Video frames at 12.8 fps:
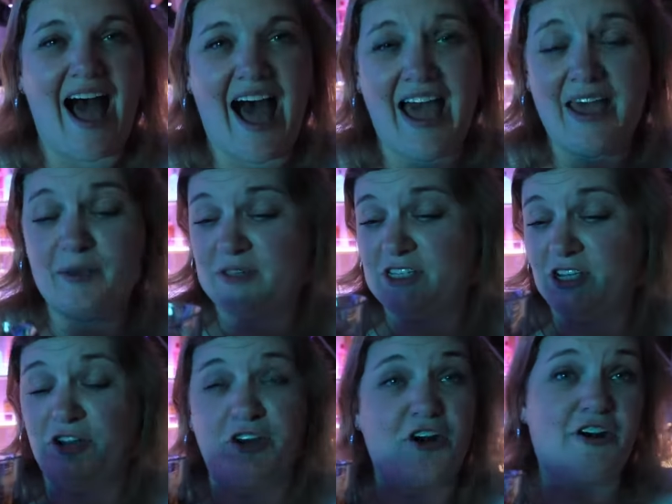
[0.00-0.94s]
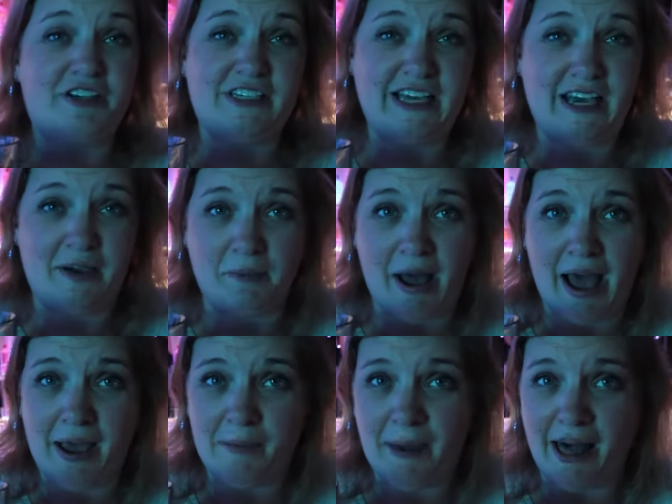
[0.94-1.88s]
I am still nursing
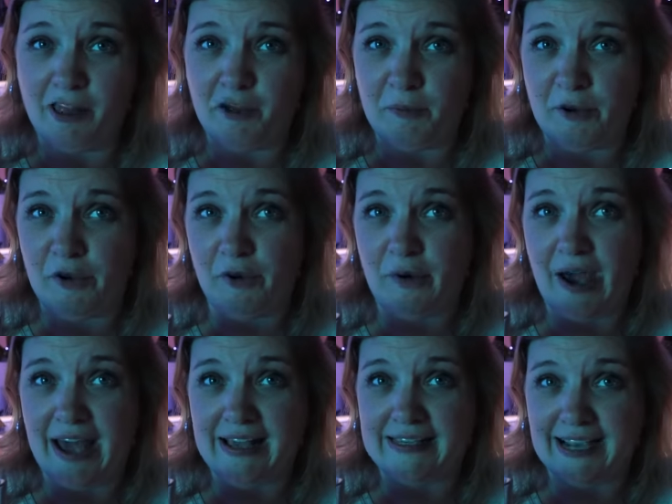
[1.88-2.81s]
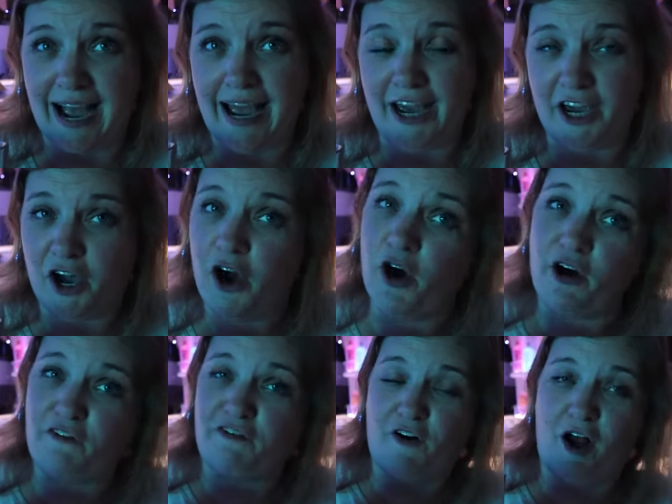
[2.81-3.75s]
my Malibu and Diet
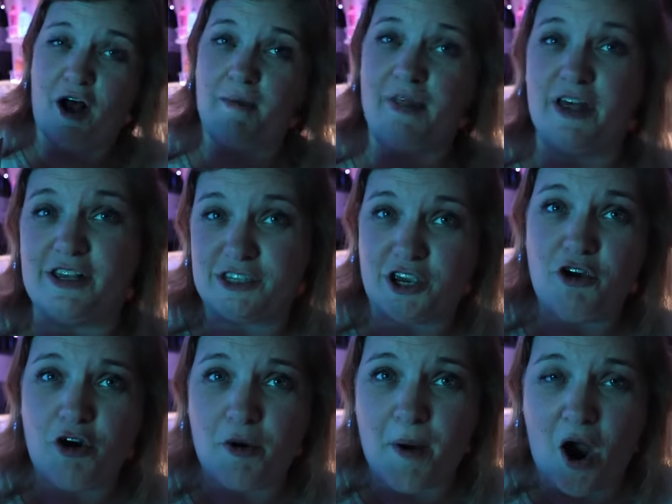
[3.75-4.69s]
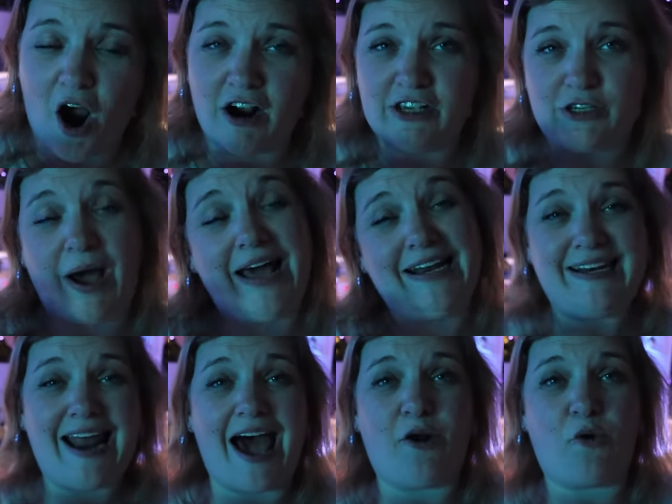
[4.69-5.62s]
Coke from Schooner Bar, so I did
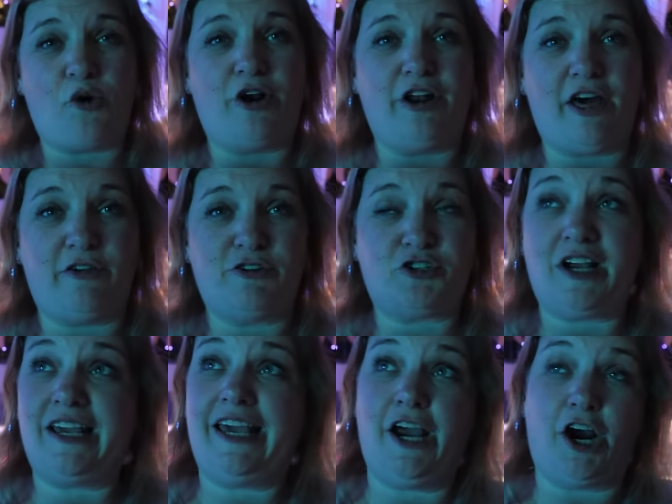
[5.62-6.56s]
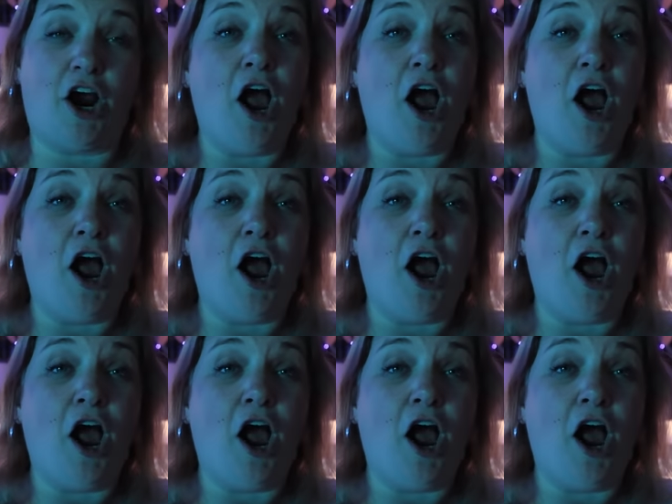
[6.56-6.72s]
not order another drink here.